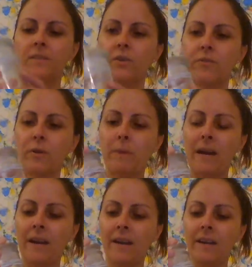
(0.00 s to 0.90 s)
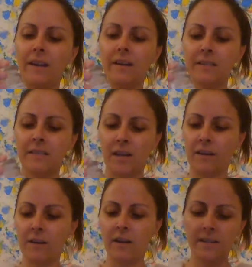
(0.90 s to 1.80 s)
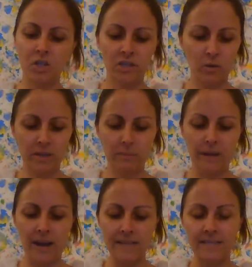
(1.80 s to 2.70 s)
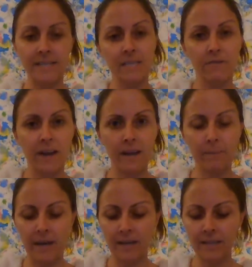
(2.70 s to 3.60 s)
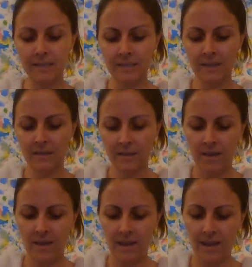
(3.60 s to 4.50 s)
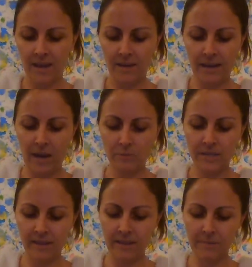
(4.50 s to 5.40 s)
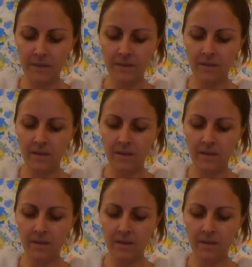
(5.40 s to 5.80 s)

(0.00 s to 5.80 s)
So for my youngest daughter, it's just going to be identifying pennies and counting them.